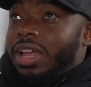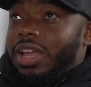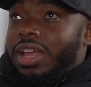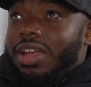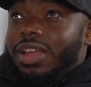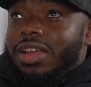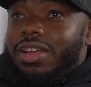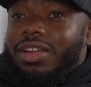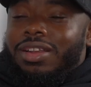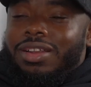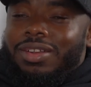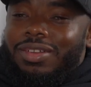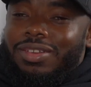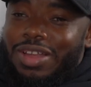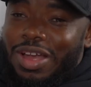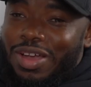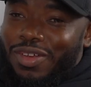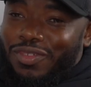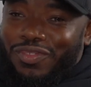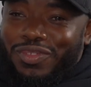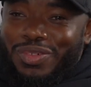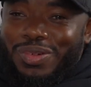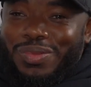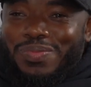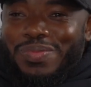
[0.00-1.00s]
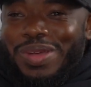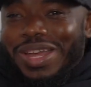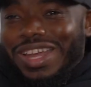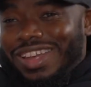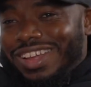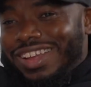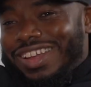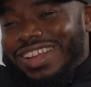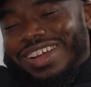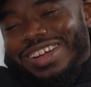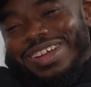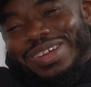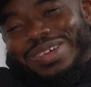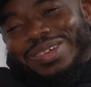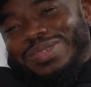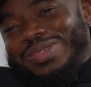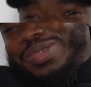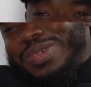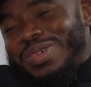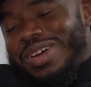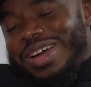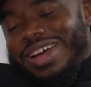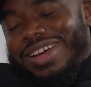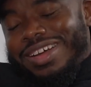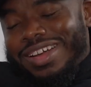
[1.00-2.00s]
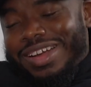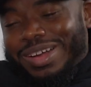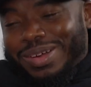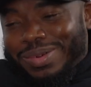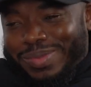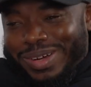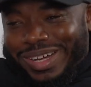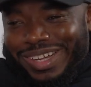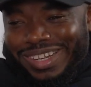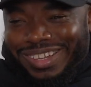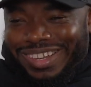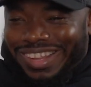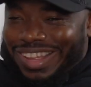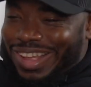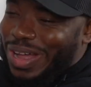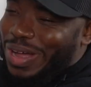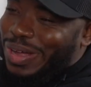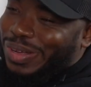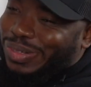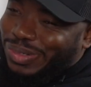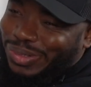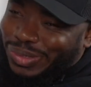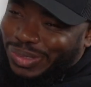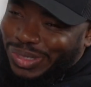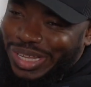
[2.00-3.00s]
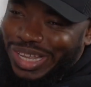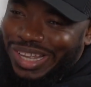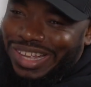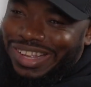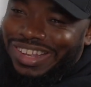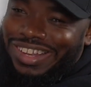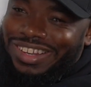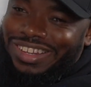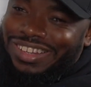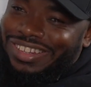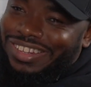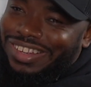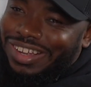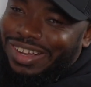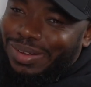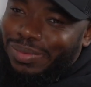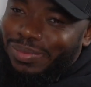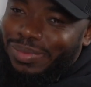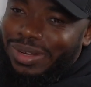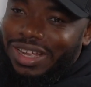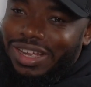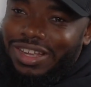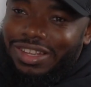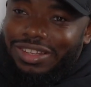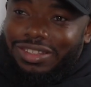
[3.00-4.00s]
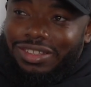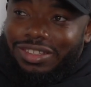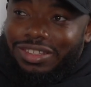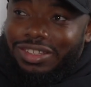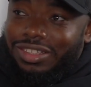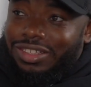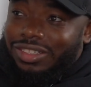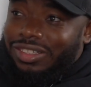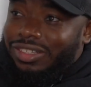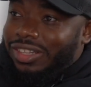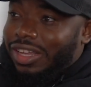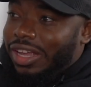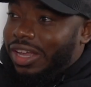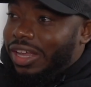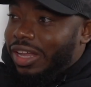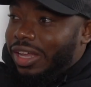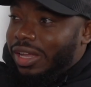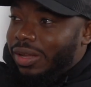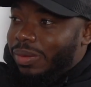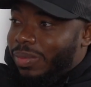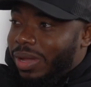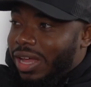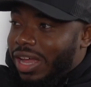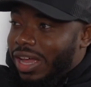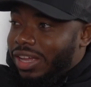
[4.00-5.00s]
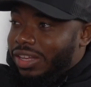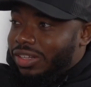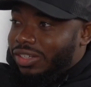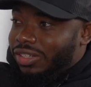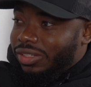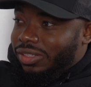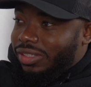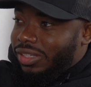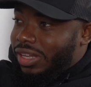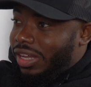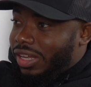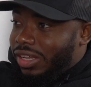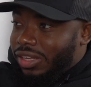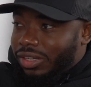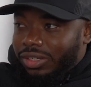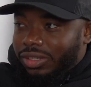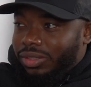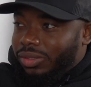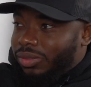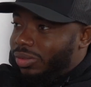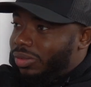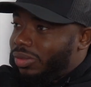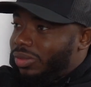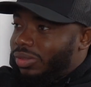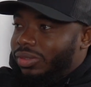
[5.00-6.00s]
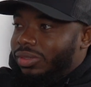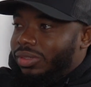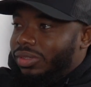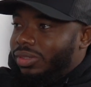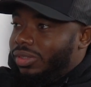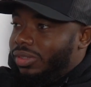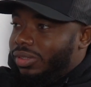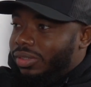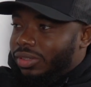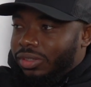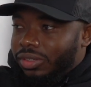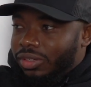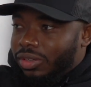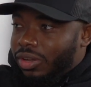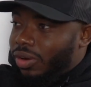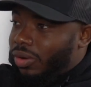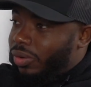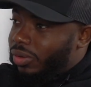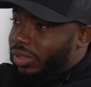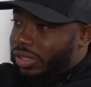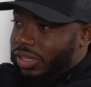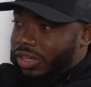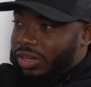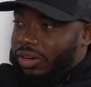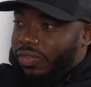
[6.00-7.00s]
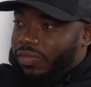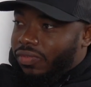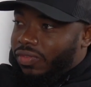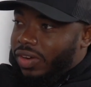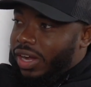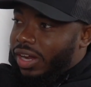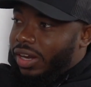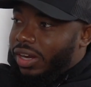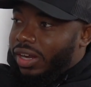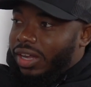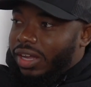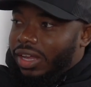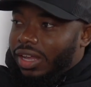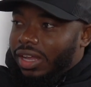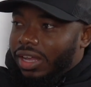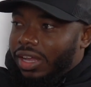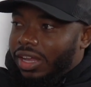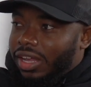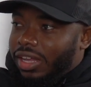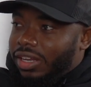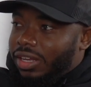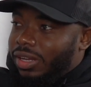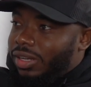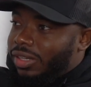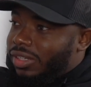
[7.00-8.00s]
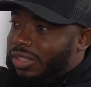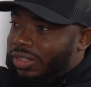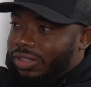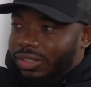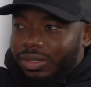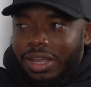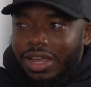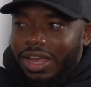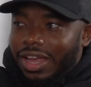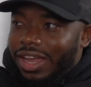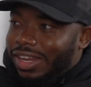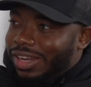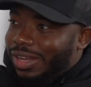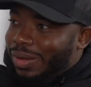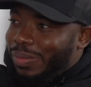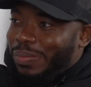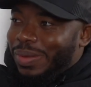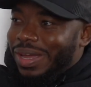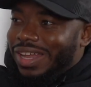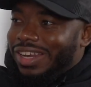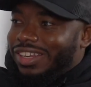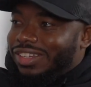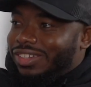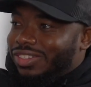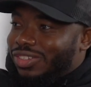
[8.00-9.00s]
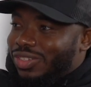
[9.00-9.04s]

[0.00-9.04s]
And like for me, I don't know how everybody else was thinking. I'm like, this team they can go get on fire at any minute.